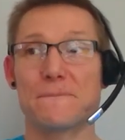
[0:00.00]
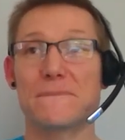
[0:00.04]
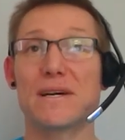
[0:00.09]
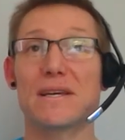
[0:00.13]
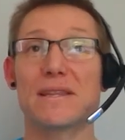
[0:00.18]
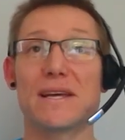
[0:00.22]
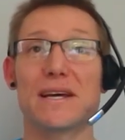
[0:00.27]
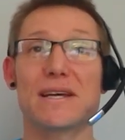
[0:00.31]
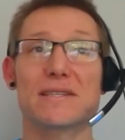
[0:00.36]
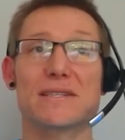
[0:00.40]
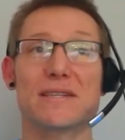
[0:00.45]

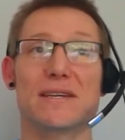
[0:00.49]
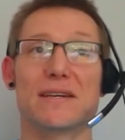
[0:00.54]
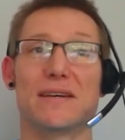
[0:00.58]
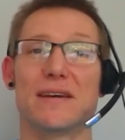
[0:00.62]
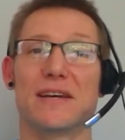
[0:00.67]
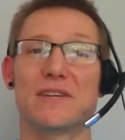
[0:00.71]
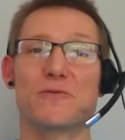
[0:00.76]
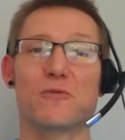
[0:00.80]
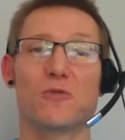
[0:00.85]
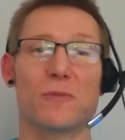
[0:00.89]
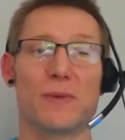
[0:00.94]
And that's it.
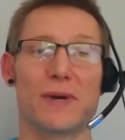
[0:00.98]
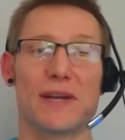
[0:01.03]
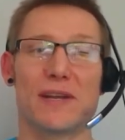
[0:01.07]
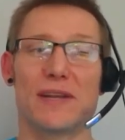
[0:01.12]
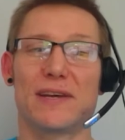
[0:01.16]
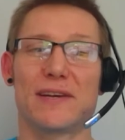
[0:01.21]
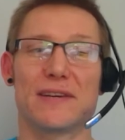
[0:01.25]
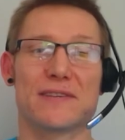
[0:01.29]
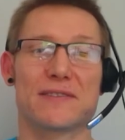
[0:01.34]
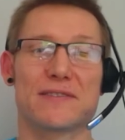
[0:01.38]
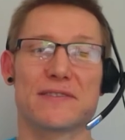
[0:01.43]
It's all about
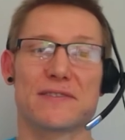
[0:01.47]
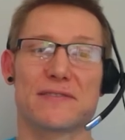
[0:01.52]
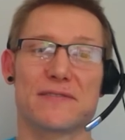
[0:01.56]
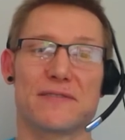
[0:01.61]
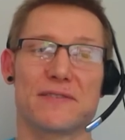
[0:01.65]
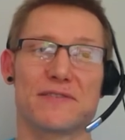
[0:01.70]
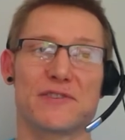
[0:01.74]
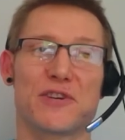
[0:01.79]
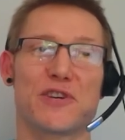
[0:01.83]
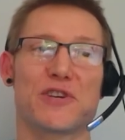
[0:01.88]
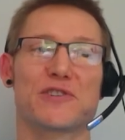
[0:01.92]
layers.
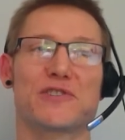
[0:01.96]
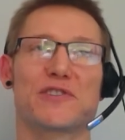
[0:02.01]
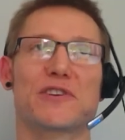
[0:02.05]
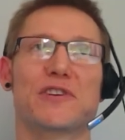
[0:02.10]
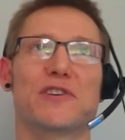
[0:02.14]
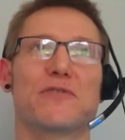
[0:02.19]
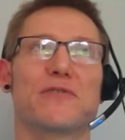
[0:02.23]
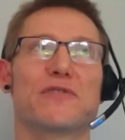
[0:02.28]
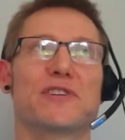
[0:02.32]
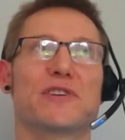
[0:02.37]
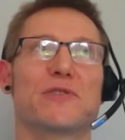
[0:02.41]
Sec-
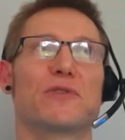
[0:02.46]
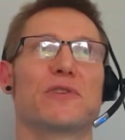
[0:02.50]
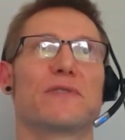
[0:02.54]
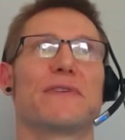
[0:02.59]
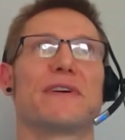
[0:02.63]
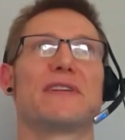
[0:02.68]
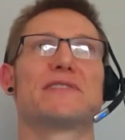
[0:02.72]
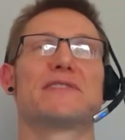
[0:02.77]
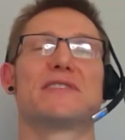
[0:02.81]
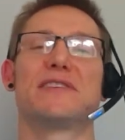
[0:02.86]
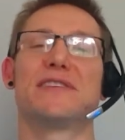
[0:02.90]
security or
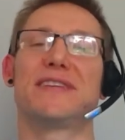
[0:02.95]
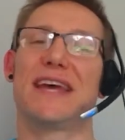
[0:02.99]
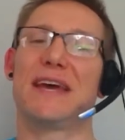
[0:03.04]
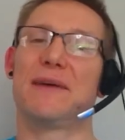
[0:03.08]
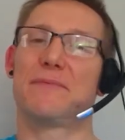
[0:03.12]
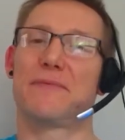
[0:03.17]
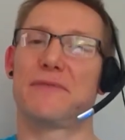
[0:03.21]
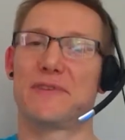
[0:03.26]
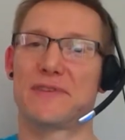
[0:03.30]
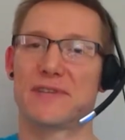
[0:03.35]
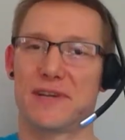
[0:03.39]
defense in
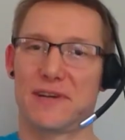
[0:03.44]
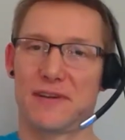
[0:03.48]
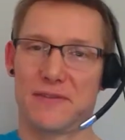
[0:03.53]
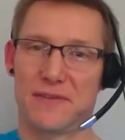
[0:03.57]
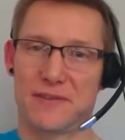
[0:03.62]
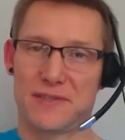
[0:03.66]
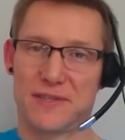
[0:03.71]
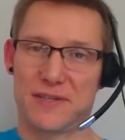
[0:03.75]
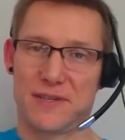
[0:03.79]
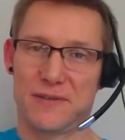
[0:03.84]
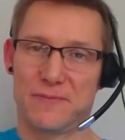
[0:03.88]
depth is kind of
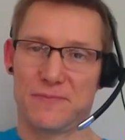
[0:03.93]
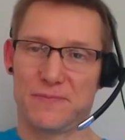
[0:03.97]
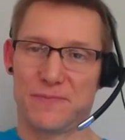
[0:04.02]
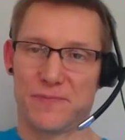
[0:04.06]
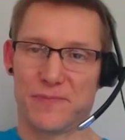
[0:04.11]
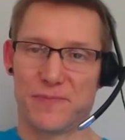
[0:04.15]
the term.